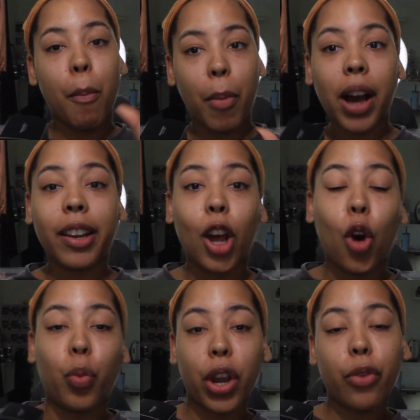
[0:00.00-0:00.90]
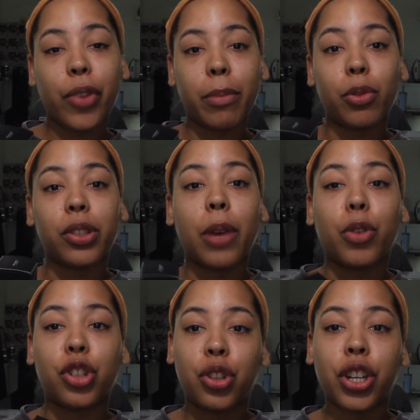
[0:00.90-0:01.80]
But we are rebels and
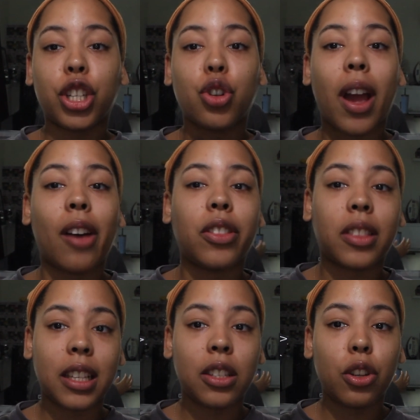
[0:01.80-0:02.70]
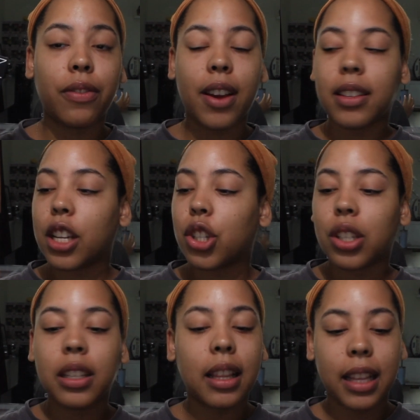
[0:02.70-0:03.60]
we're still going to try out this new
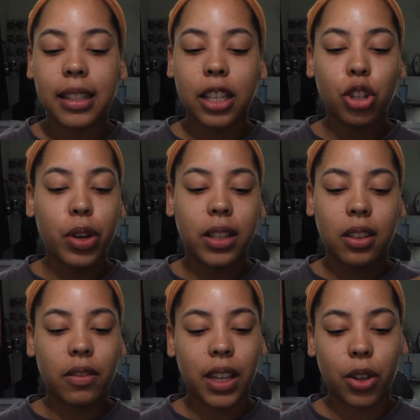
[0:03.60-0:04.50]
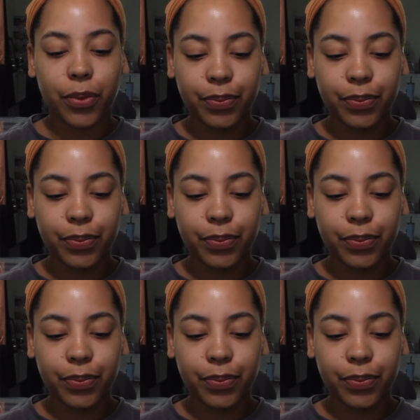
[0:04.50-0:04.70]
foundation. Let's get straight into the video.